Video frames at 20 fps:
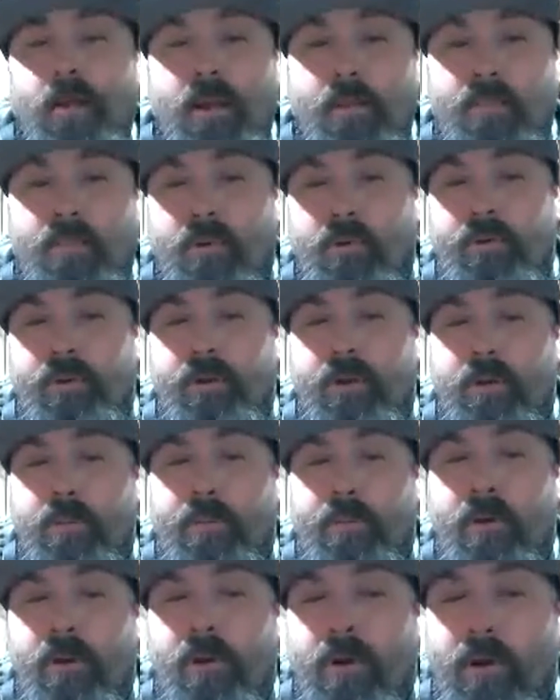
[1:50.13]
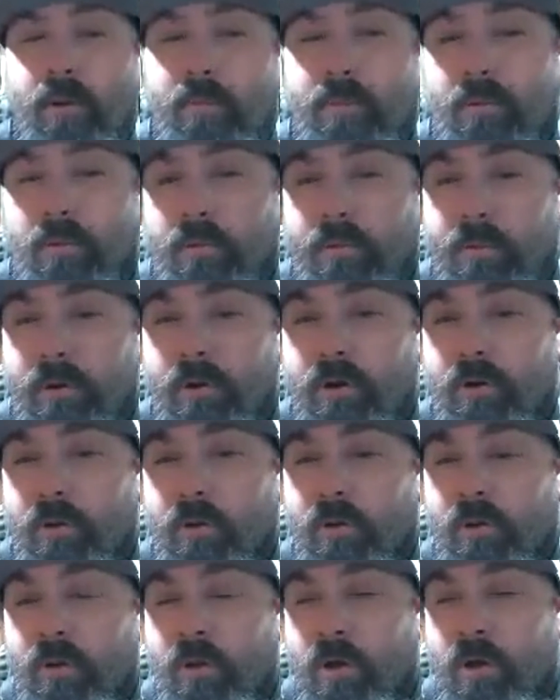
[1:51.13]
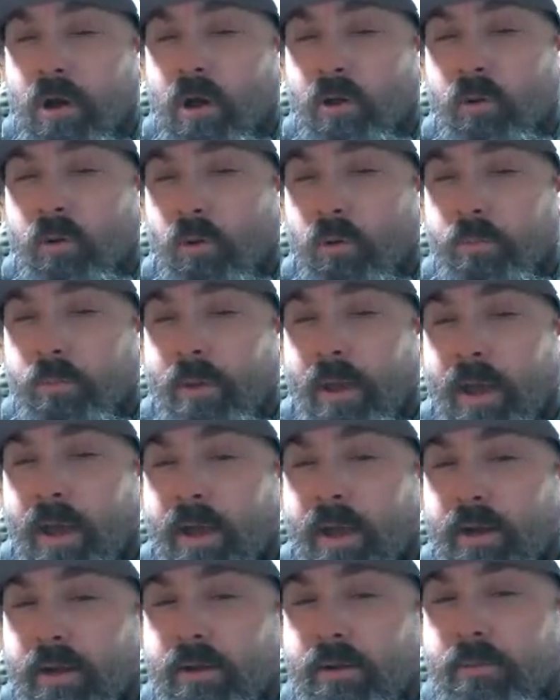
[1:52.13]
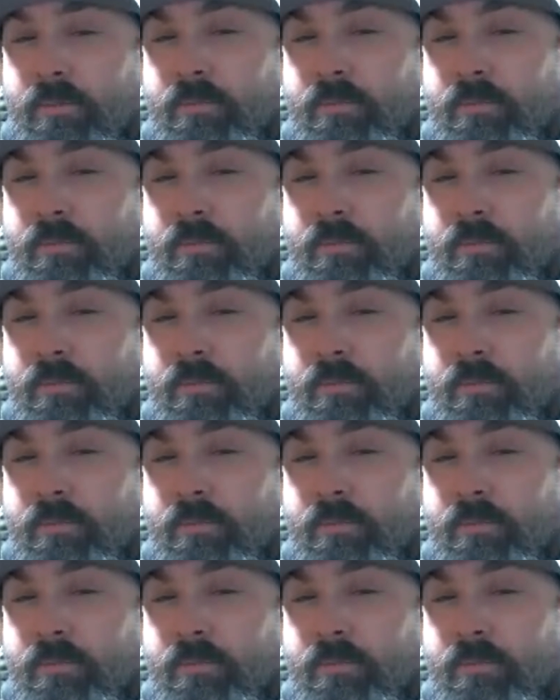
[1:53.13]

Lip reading: pulled it apart. I pulled apart an old bag